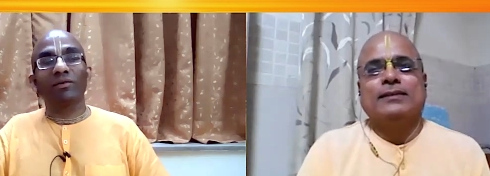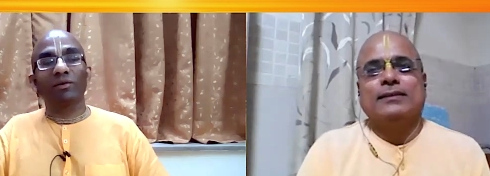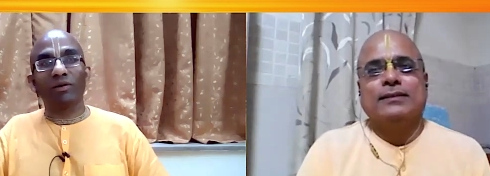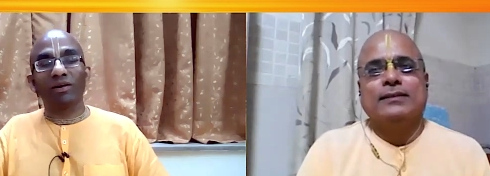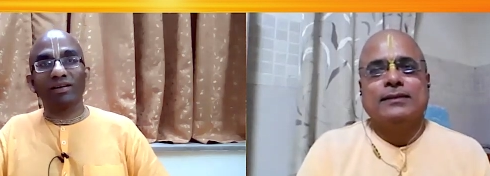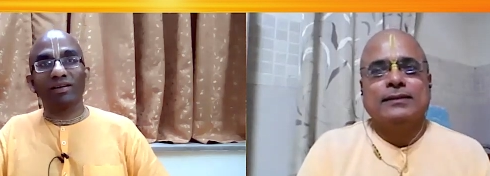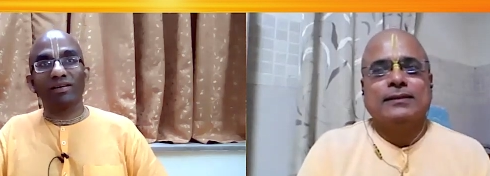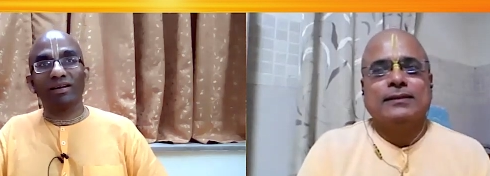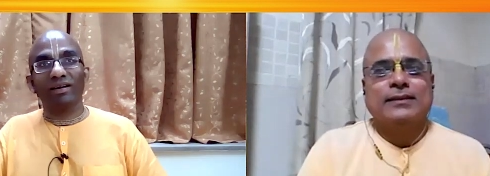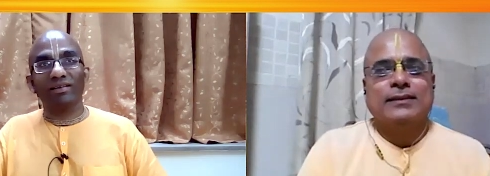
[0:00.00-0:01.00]
Speaker 1: a good point.
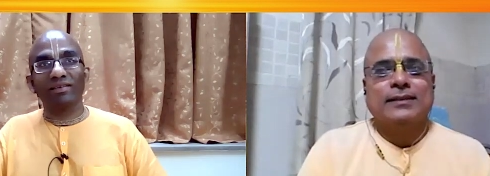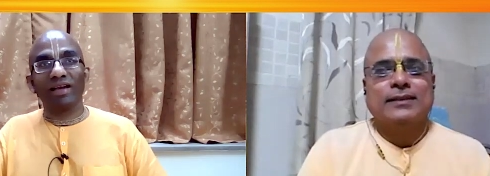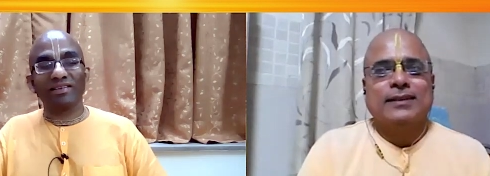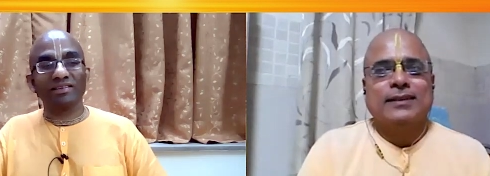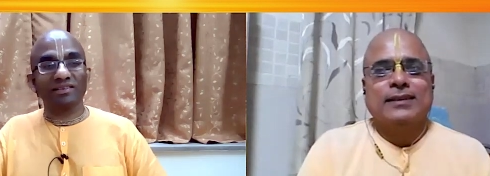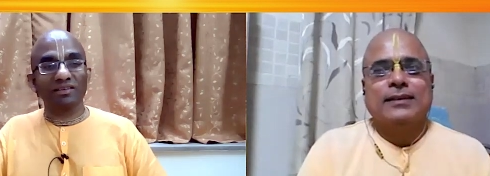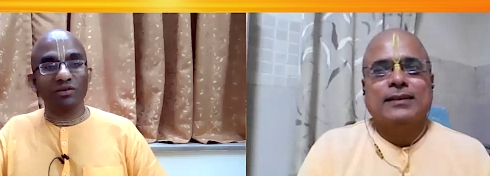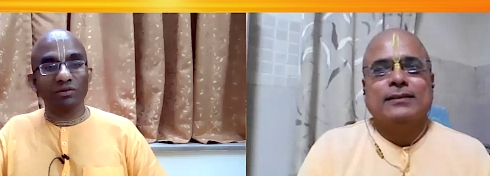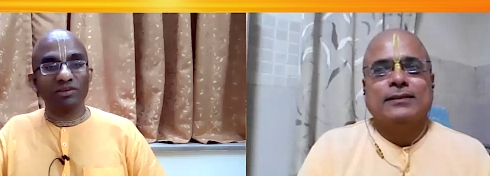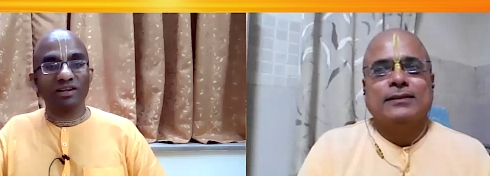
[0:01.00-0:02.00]
Yeah. So access is a
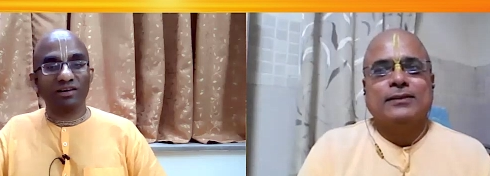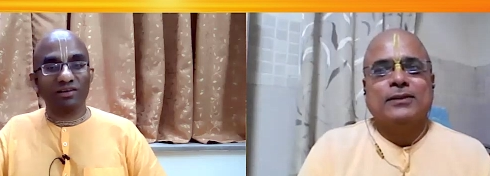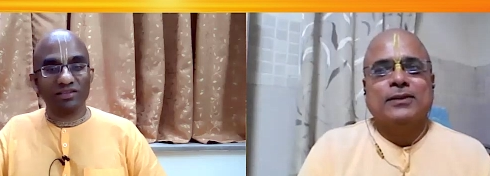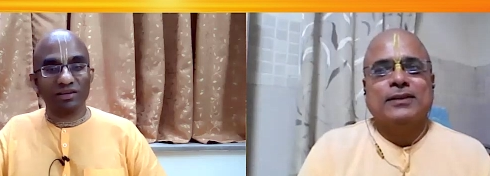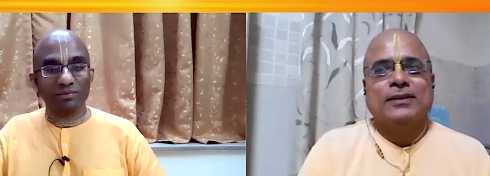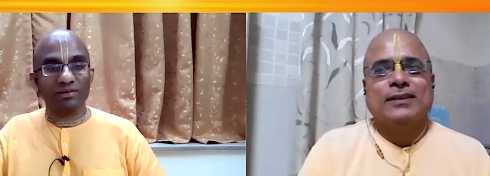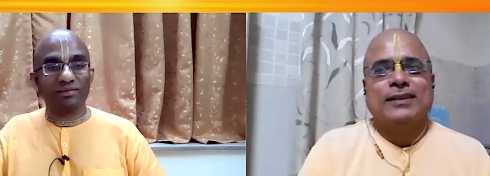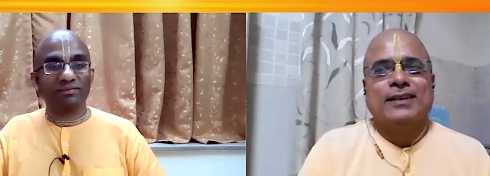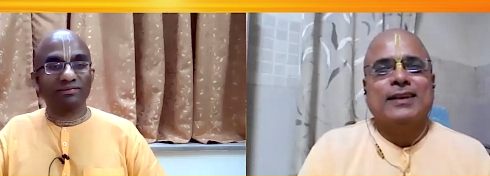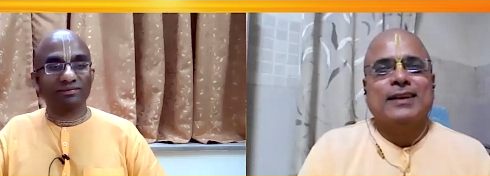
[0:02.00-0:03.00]
universal concept.
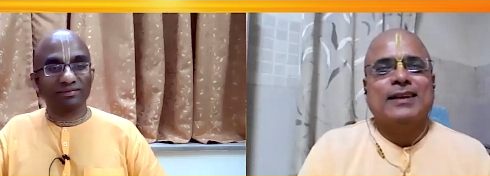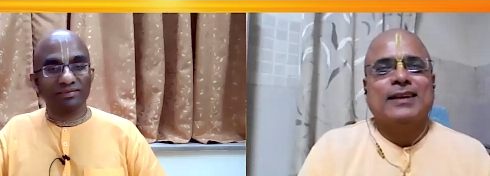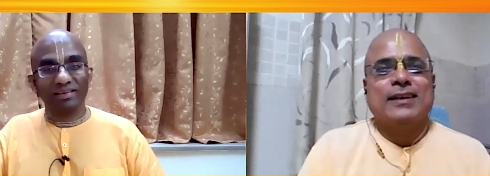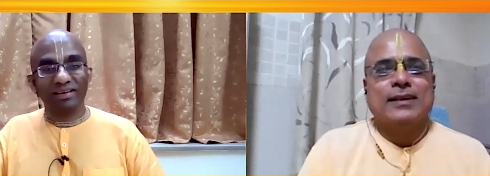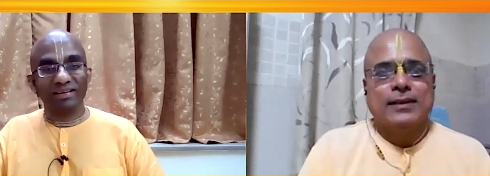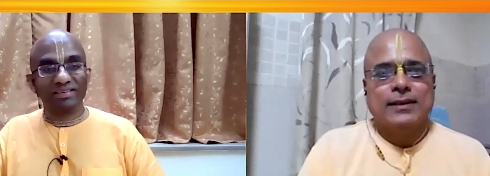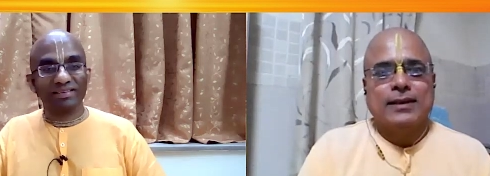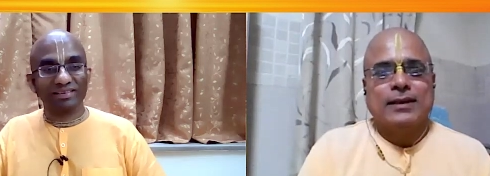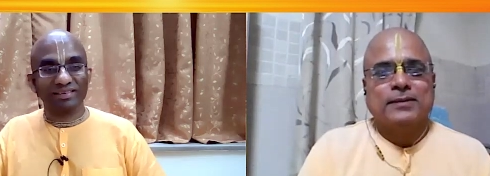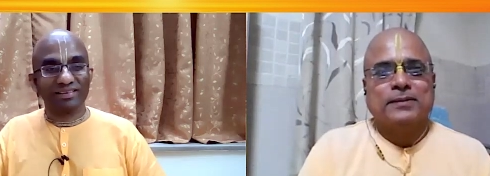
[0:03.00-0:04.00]

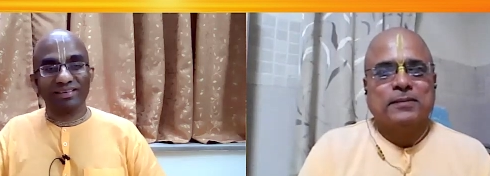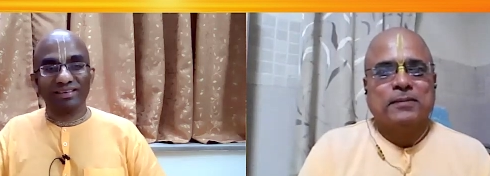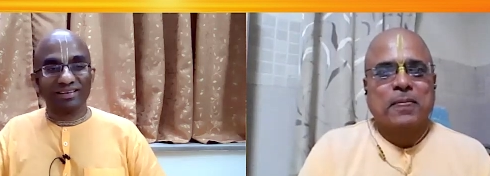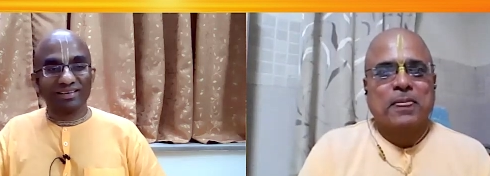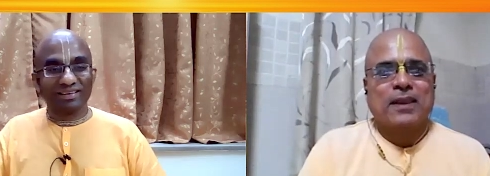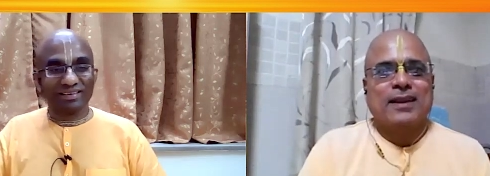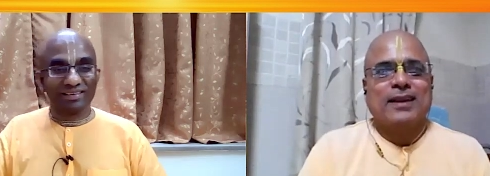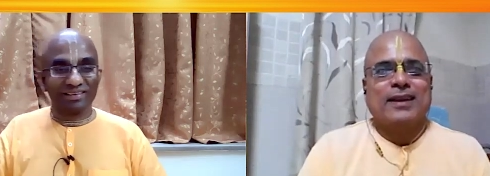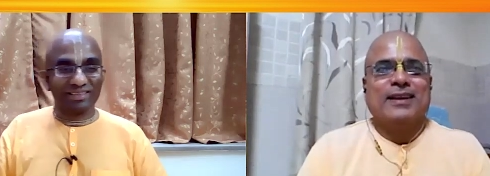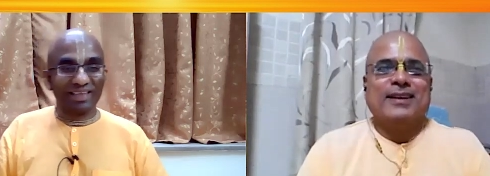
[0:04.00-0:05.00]
Yes.
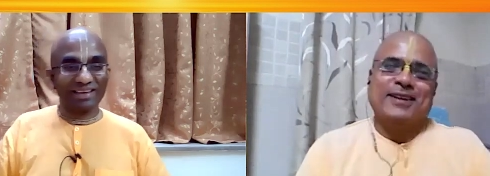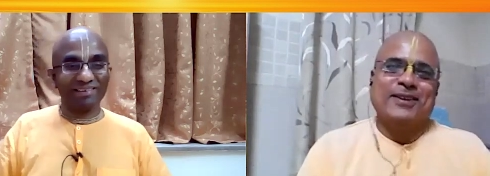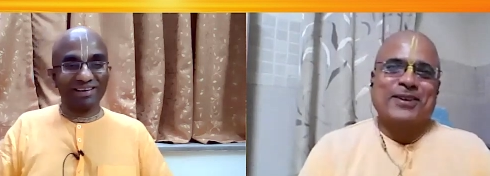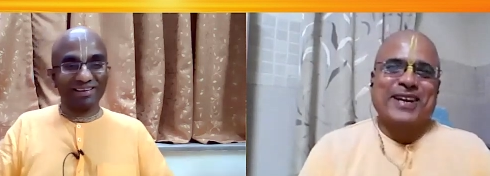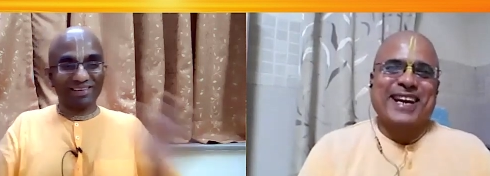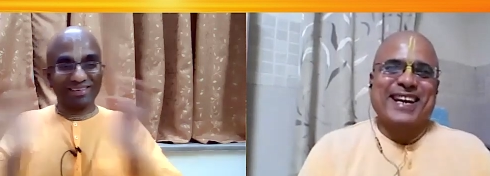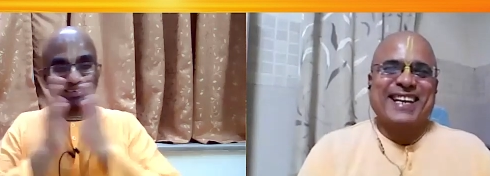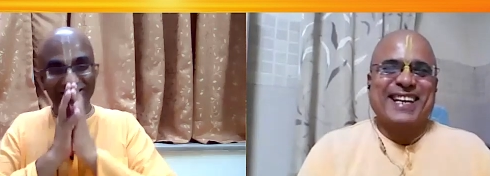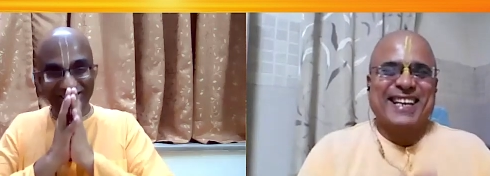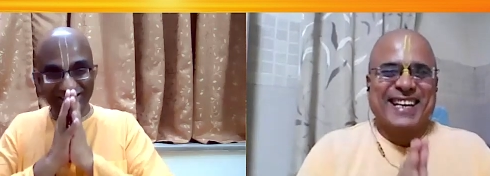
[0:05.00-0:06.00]
So thank you very
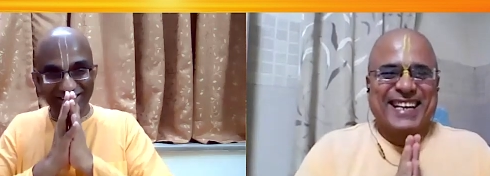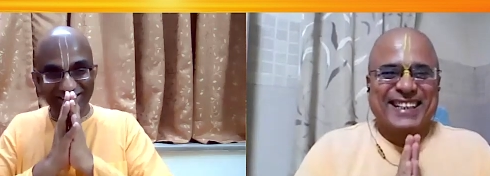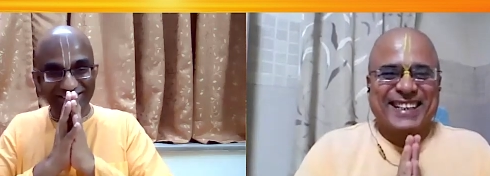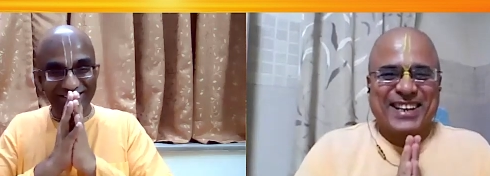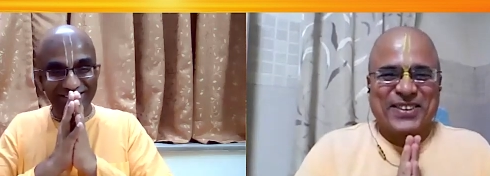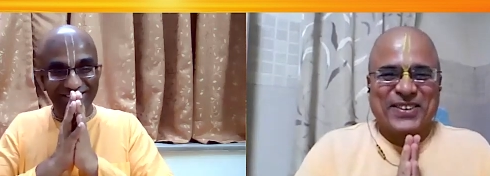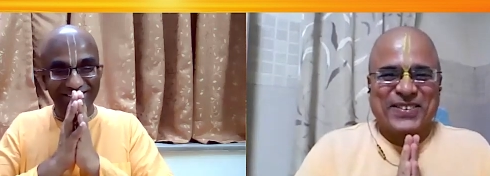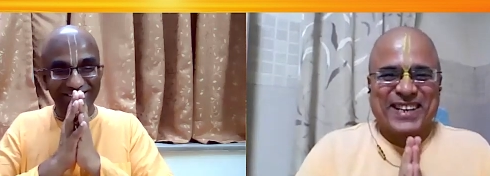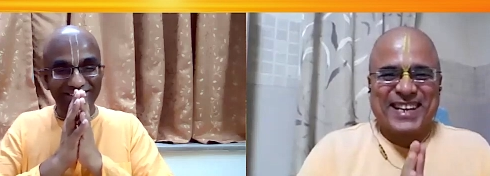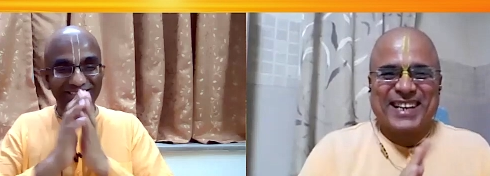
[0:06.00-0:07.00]
much.
Speaker 2: Rick. Thank you,
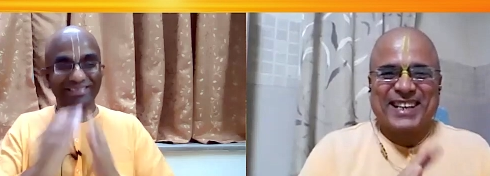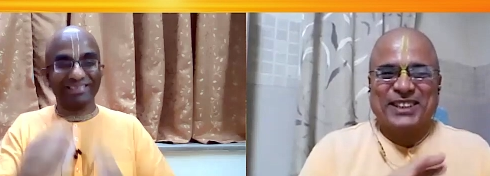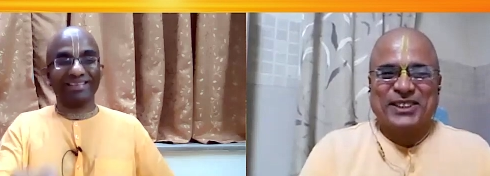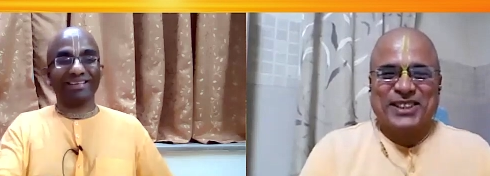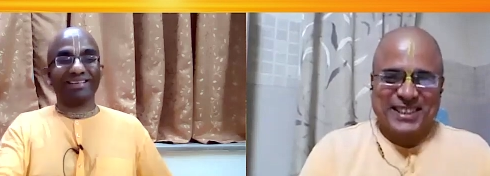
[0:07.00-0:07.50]
Krishna.